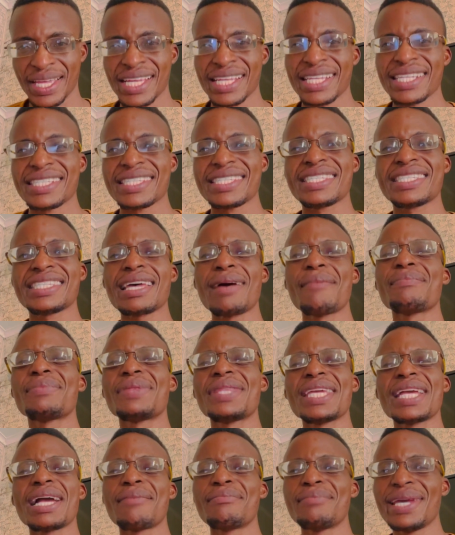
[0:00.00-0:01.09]

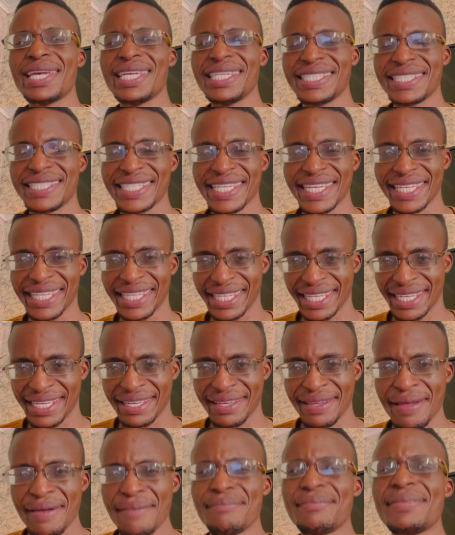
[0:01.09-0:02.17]
Something amazing.
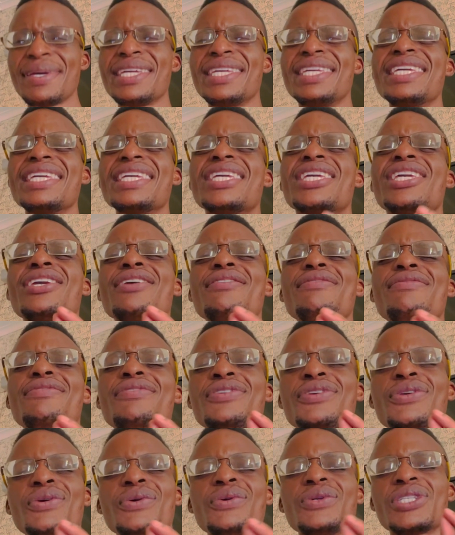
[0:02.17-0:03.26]
May he give
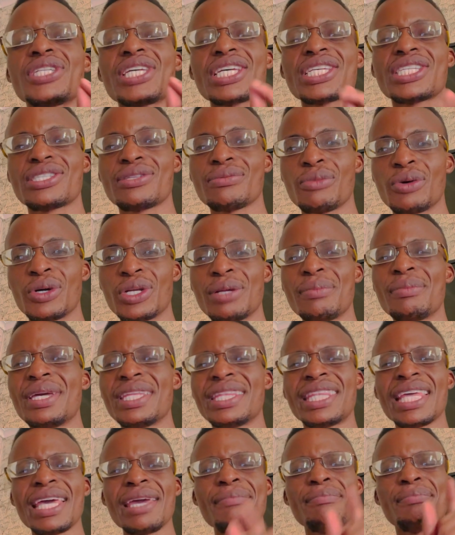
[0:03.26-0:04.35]
you testimony. May
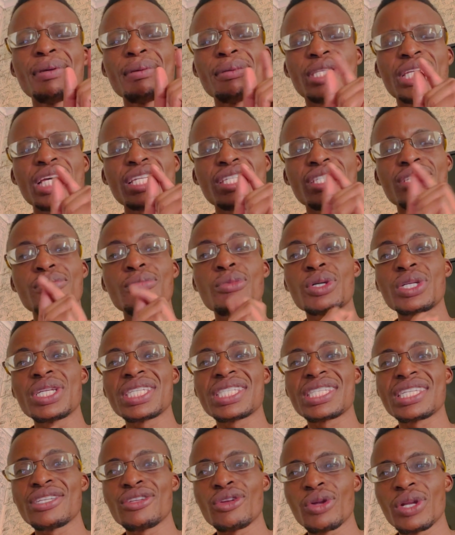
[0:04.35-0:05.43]
there be
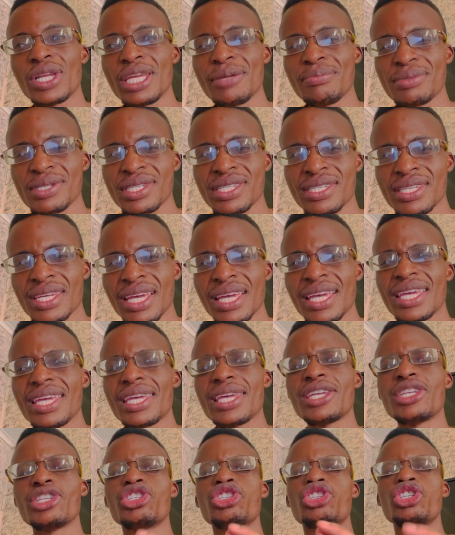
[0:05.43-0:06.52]
testimonies in your lips
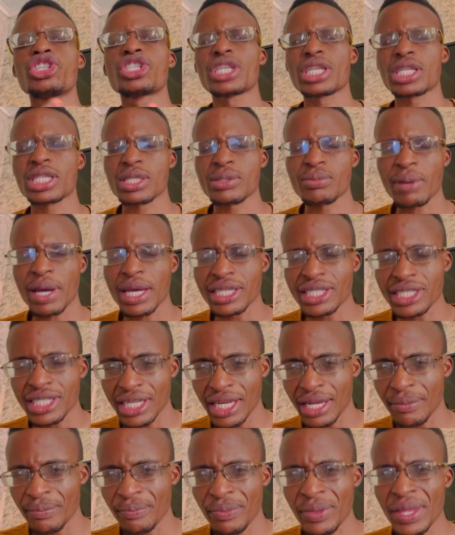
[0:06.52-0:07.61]
in Jesus' mighty
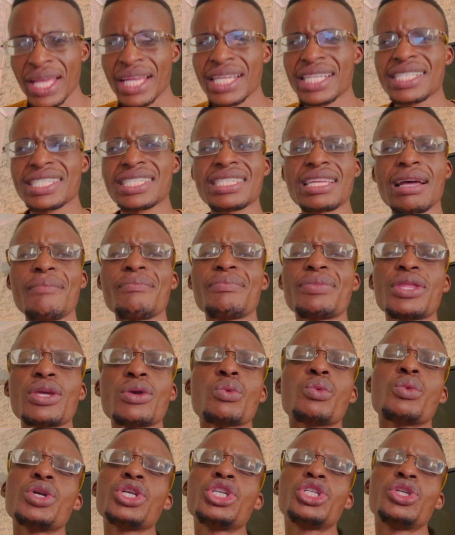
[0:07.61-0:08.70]
name.
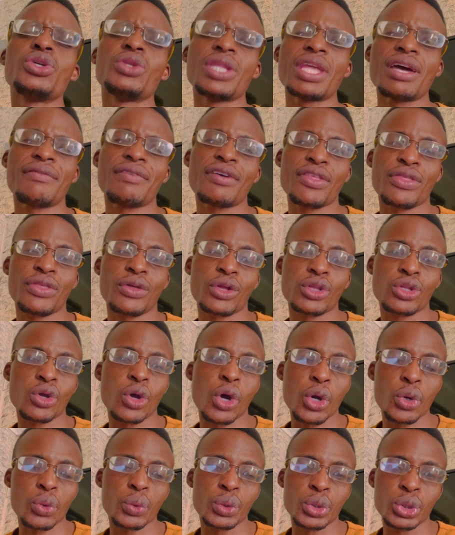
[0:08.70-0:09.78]
Something which you never thought
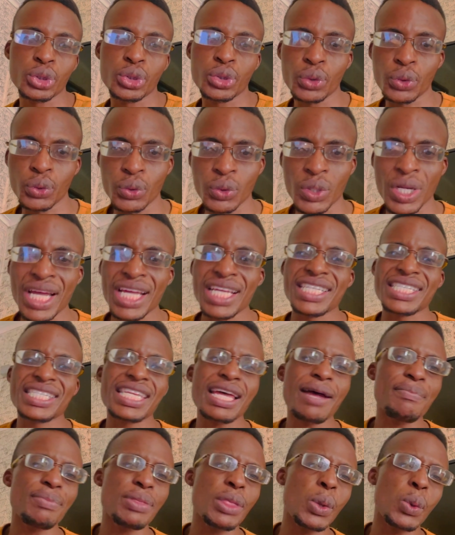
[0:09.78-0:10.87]
God would do.
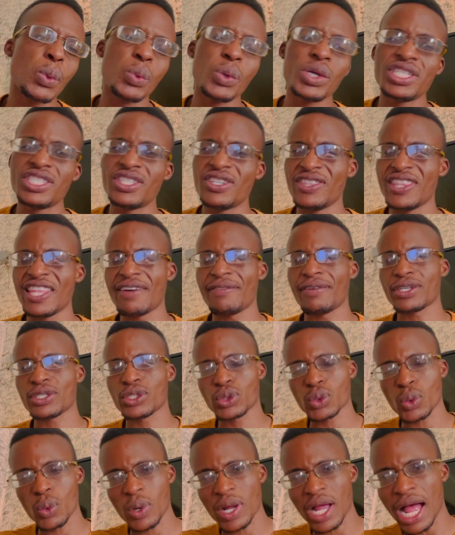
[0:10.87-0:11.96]
Something which you never
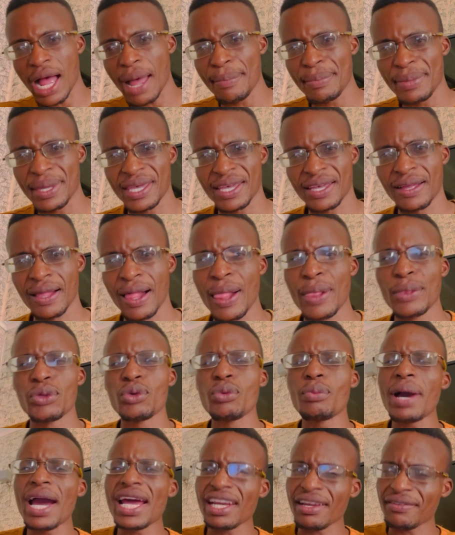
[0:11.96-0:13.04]
saw coming. You
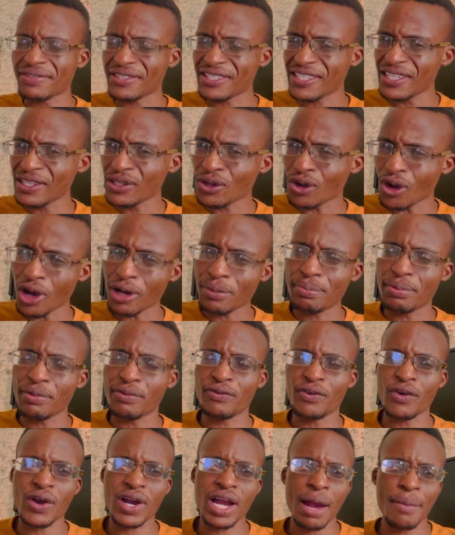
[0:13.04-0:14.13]
might have seen God
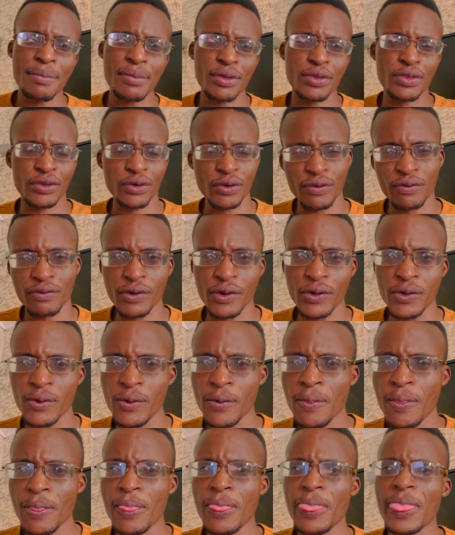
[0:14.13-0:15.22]
before coming through for
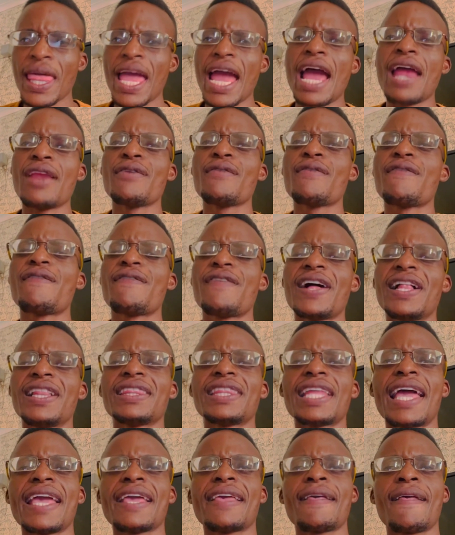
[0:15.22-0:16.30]
you and you felt
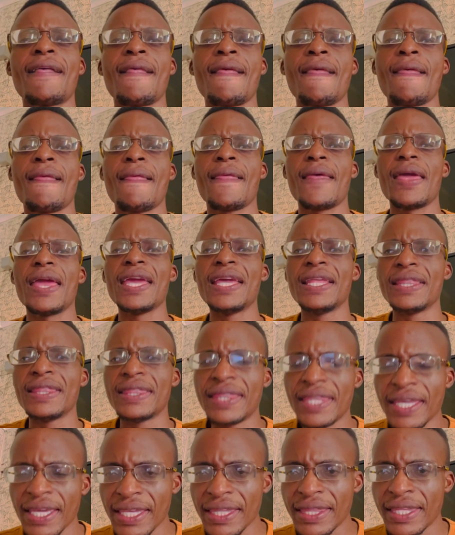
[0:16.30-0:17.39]
like,
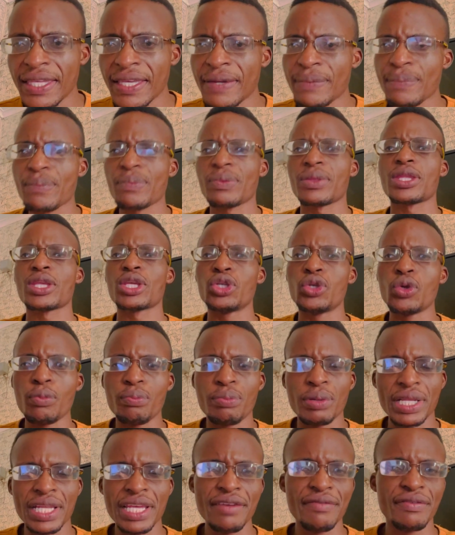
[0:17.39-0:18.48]
indeed, you
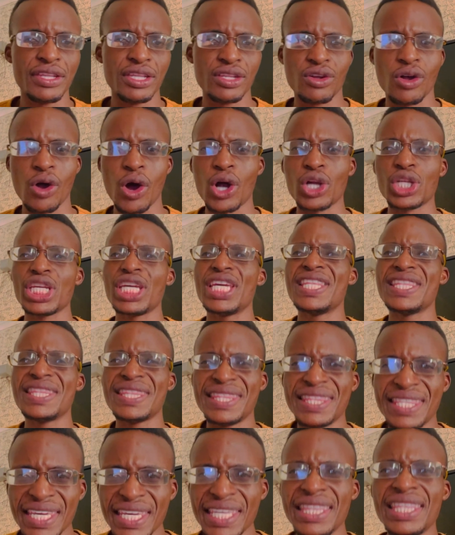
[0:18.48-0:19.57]
believe in God.
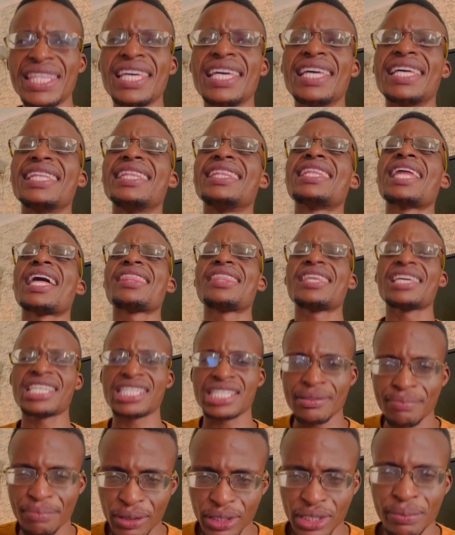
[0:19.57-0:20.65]
Indeed, nothing is
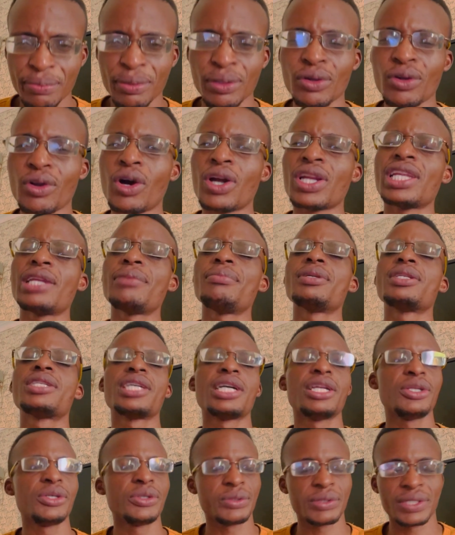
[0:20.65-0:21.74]
impossible God. Let me tell
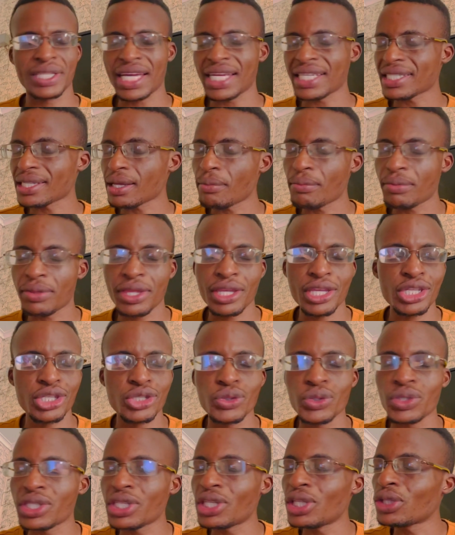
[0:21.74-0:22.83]
you, there are some things you
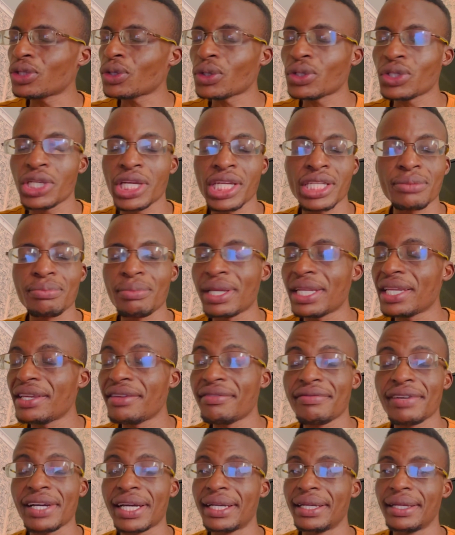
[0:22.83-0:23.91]
still don't yet
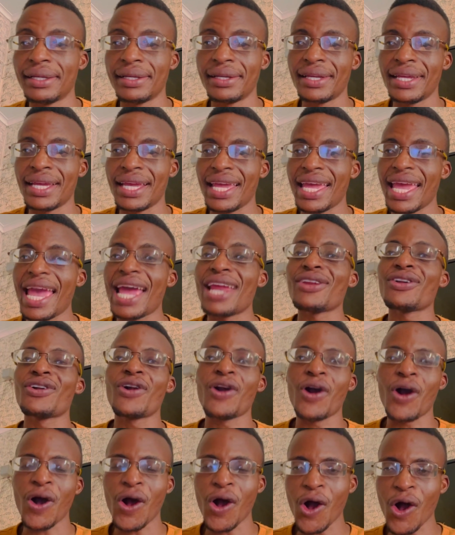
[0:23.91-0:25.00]
believe. And
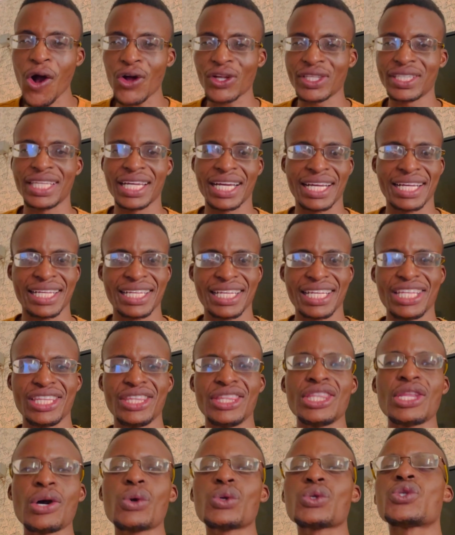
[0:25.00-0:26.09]
God
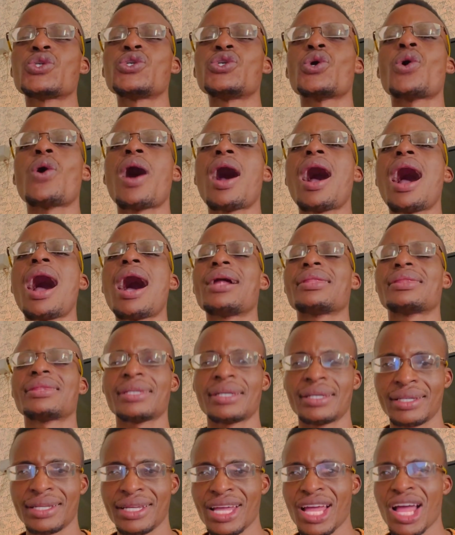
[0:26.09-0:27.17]
knows your heart.
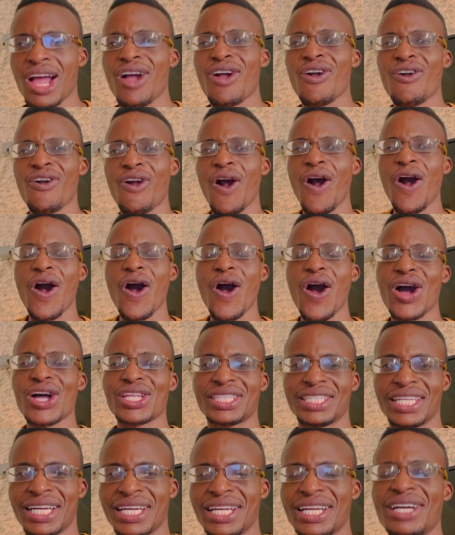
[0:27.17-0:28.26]

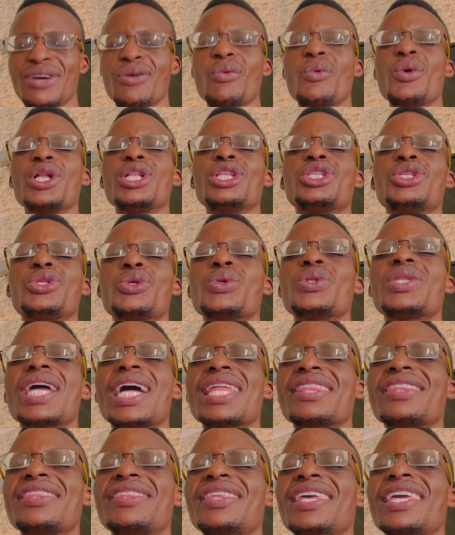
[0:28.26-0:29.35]
God will do
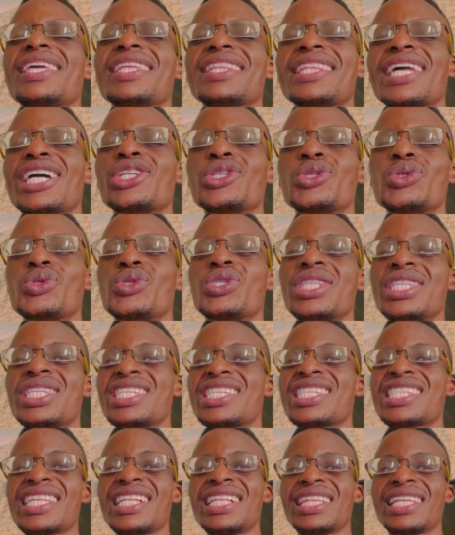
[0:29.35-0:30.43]
that thing that you're
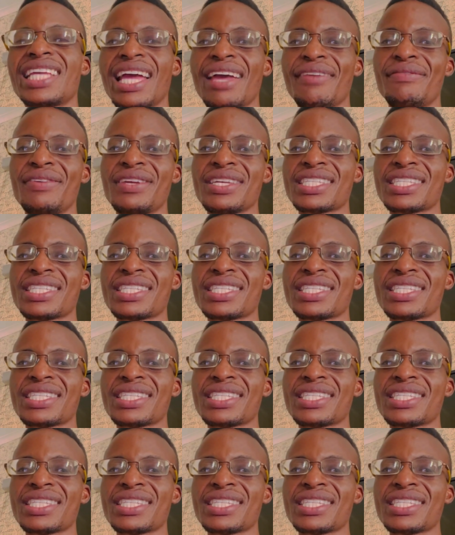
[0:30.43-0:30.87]
still having